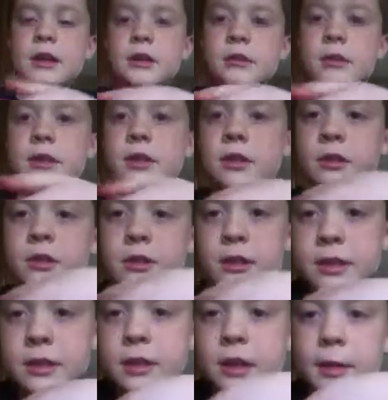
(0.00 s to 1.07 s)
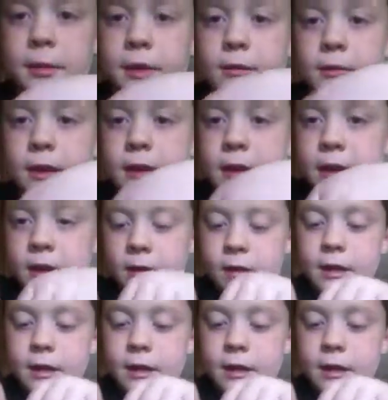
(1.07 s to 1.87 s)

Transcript: do is there's the stomach right here,